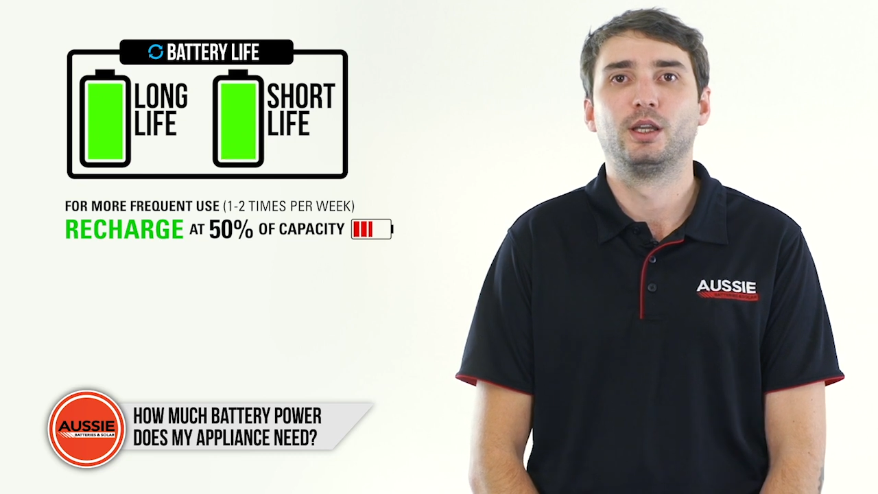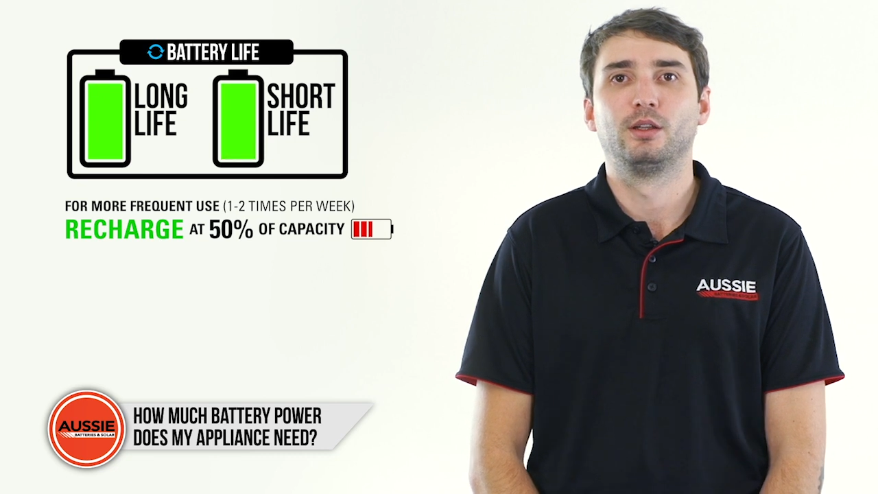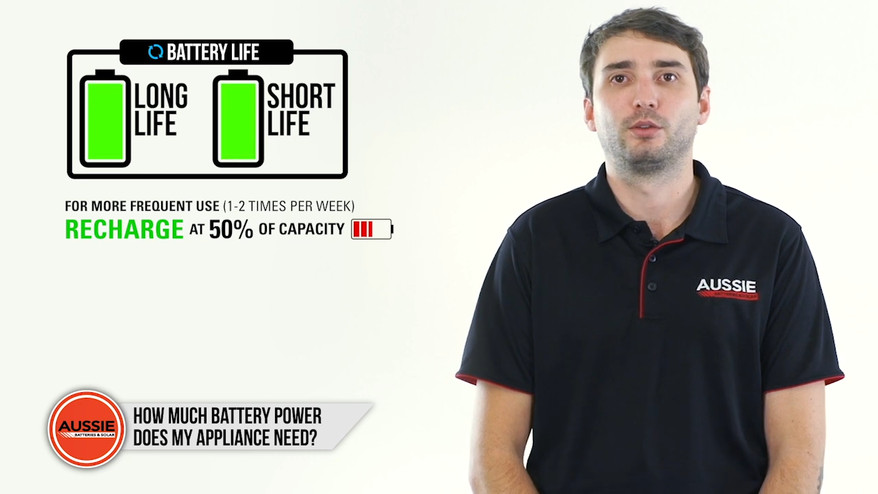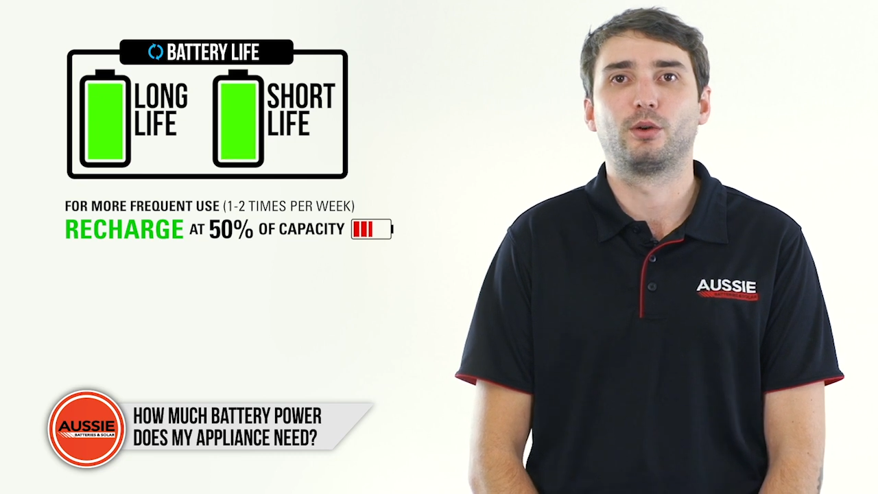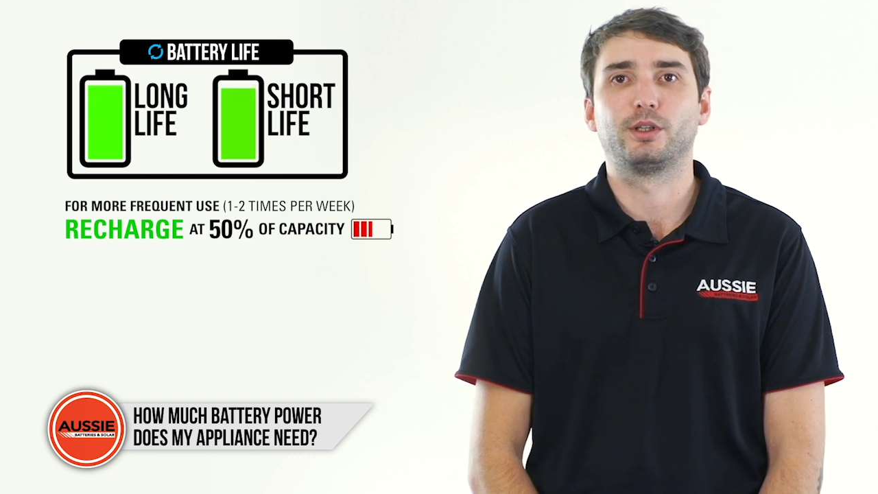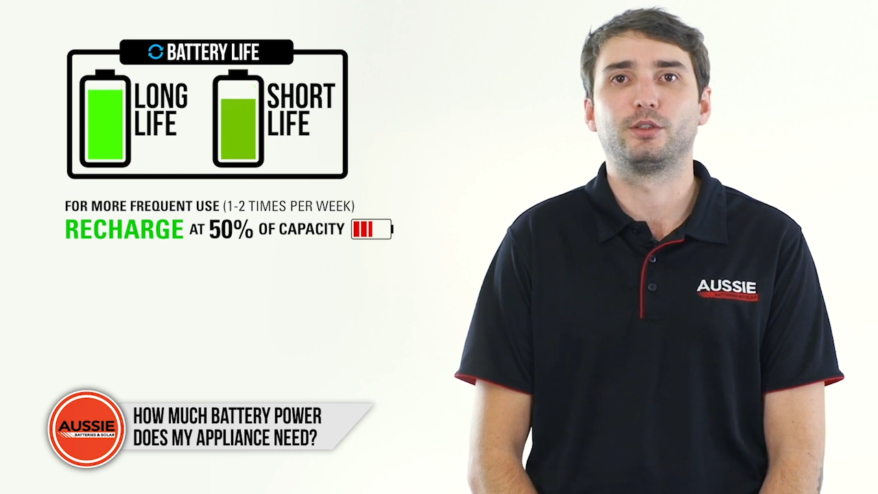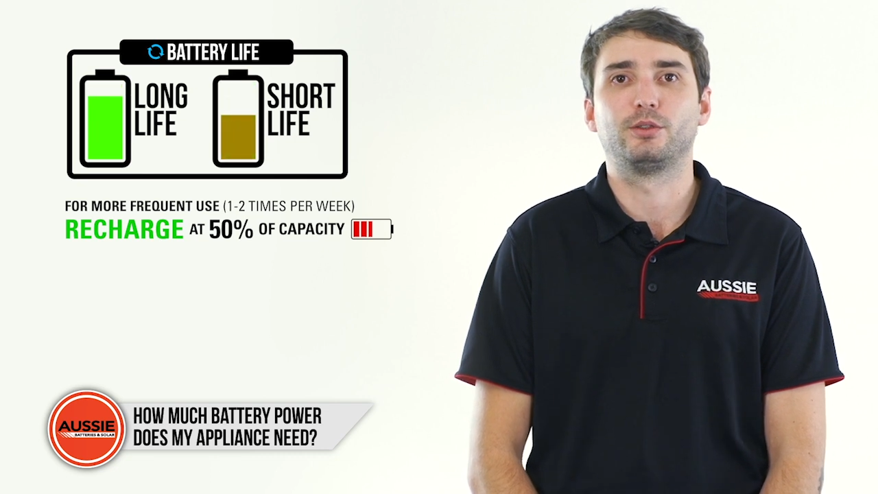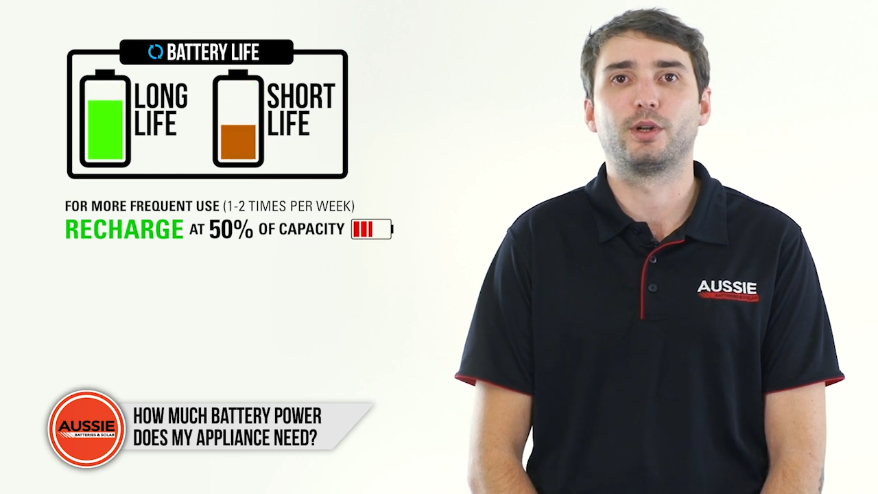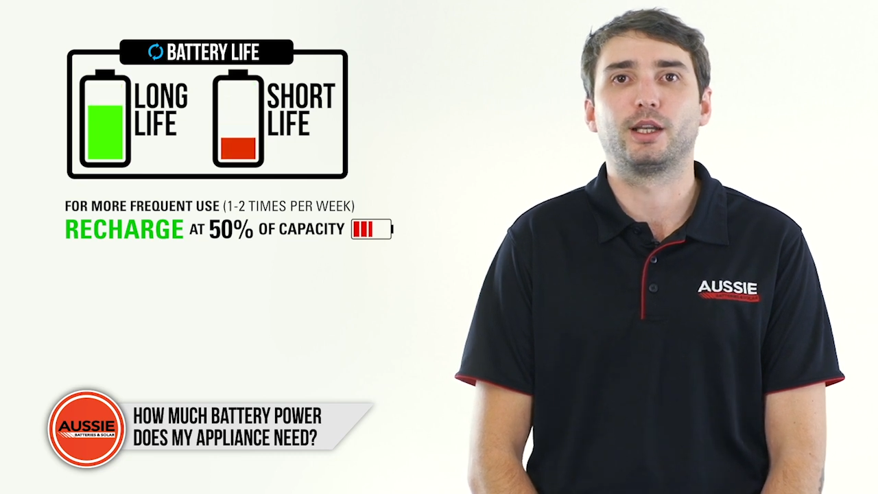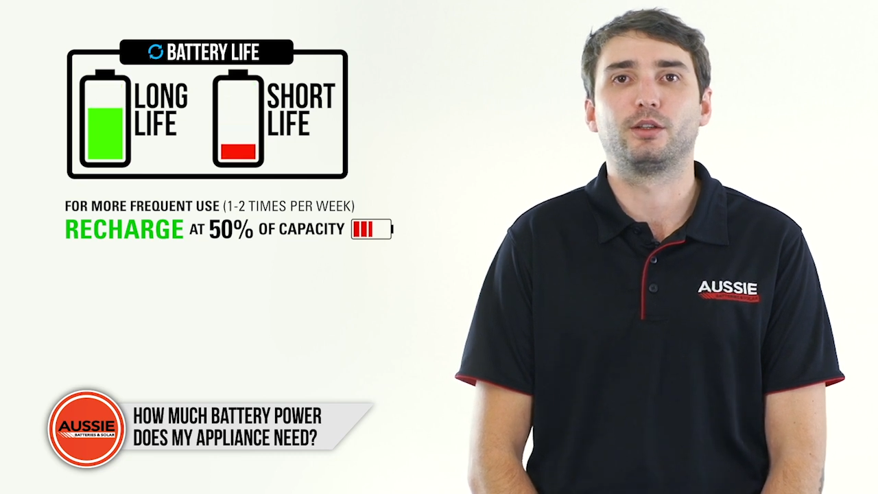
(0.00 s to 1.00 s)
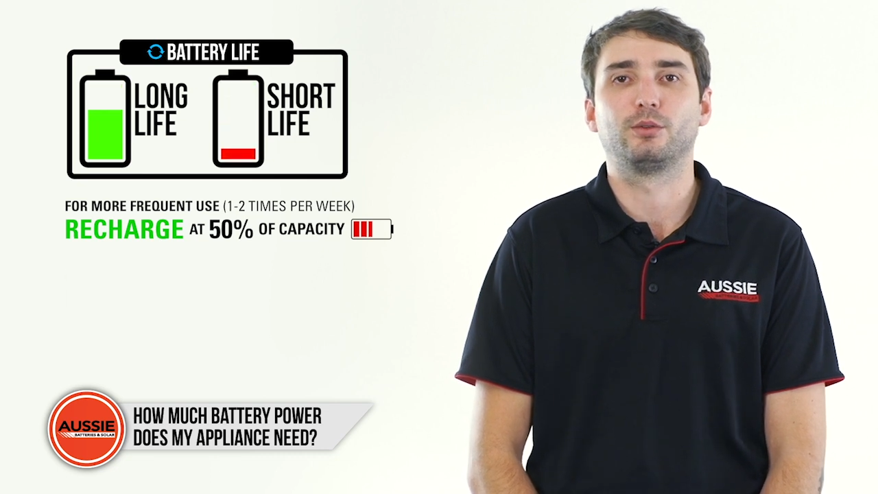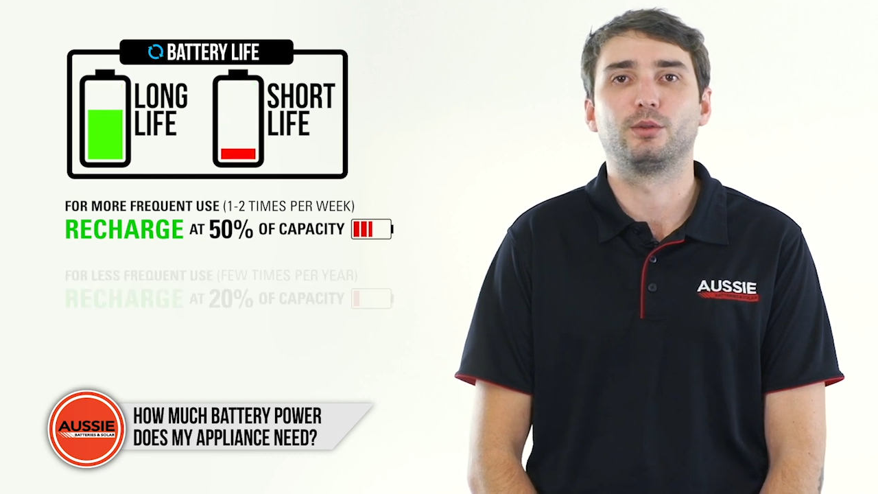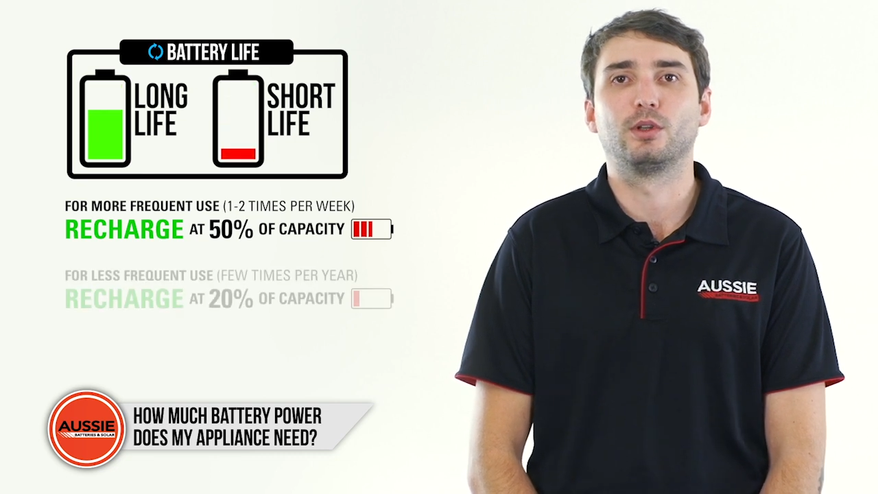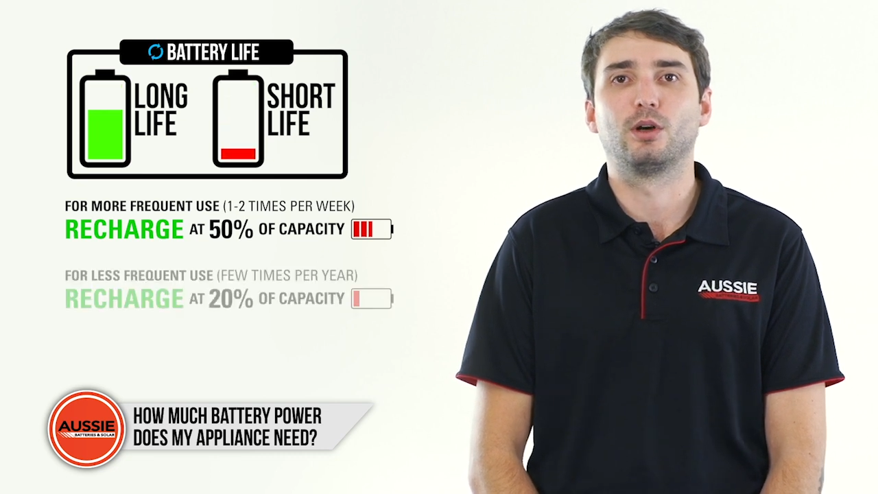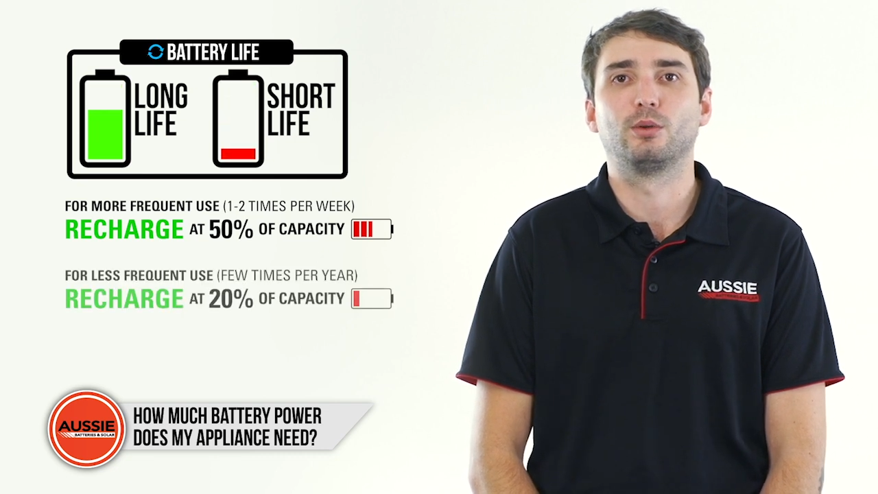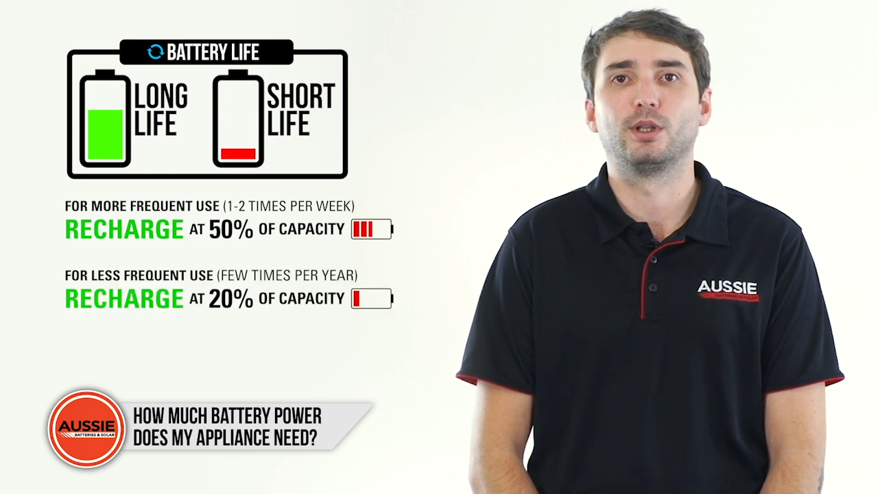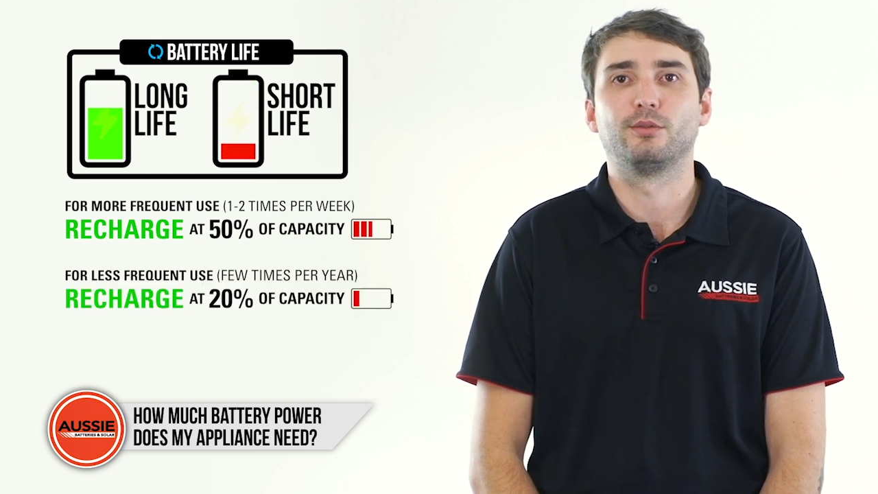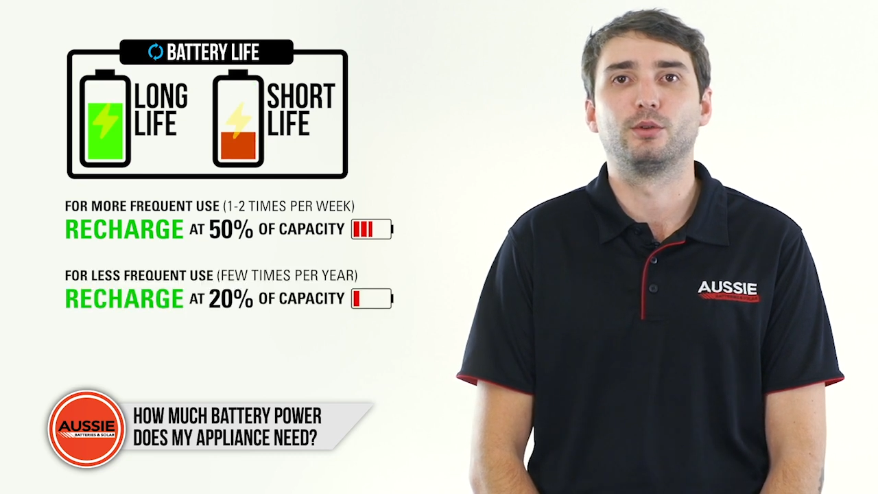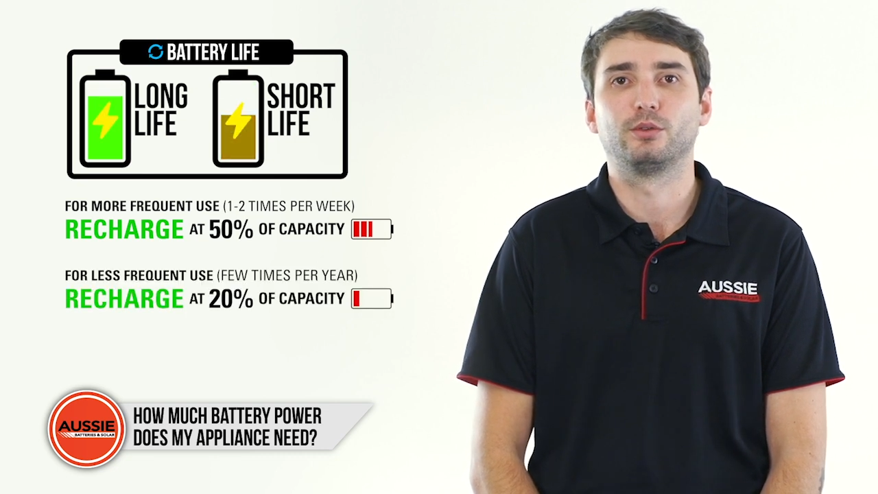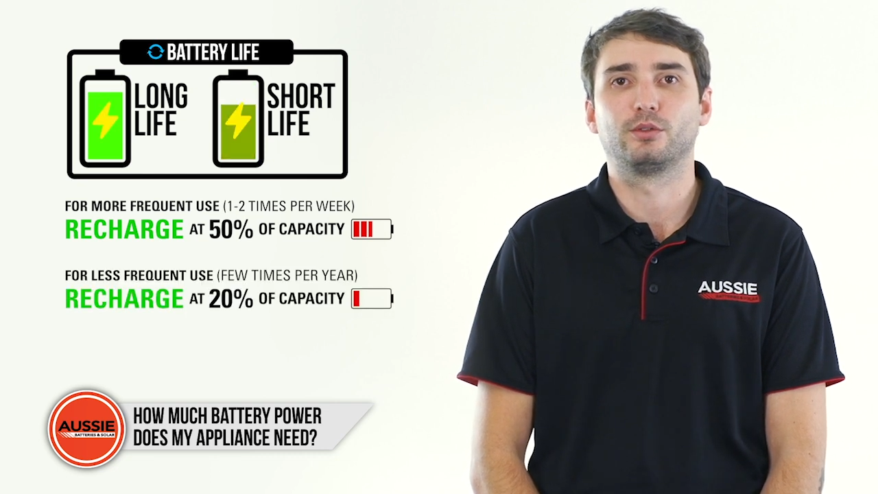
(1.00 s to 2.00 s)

it's alright to drain it to a lower level,